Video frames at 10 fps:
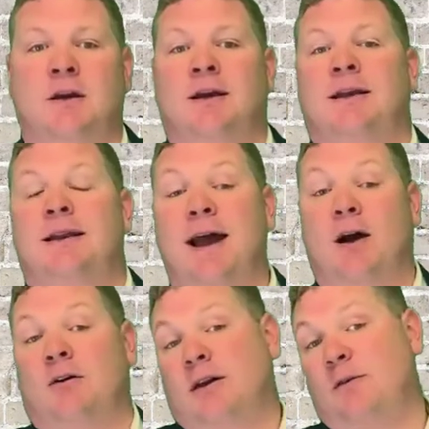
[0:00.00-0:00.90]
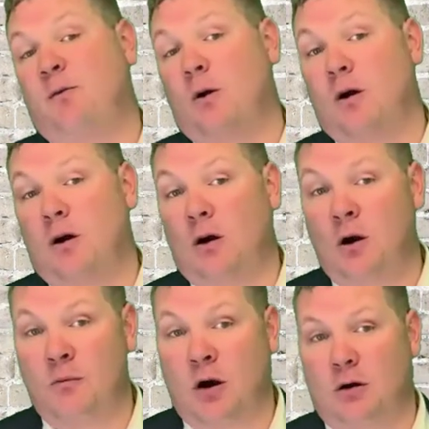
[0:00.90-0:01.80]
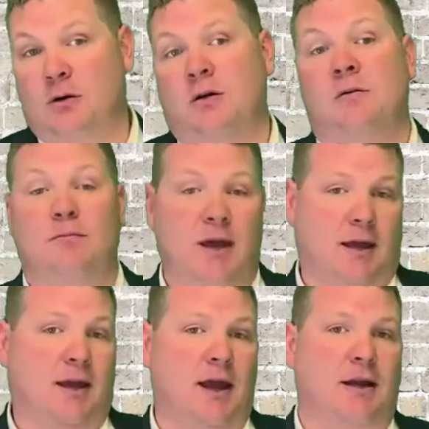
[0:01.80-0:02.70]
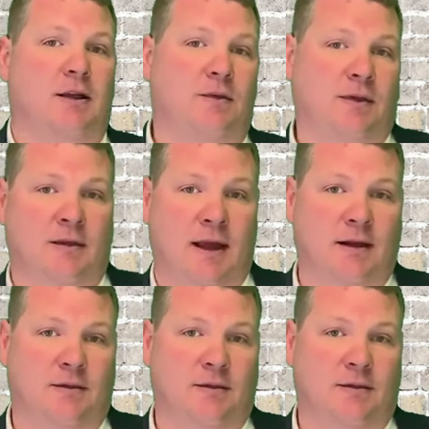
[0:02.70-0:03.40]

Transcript: Now, if we're a homeowner making eighty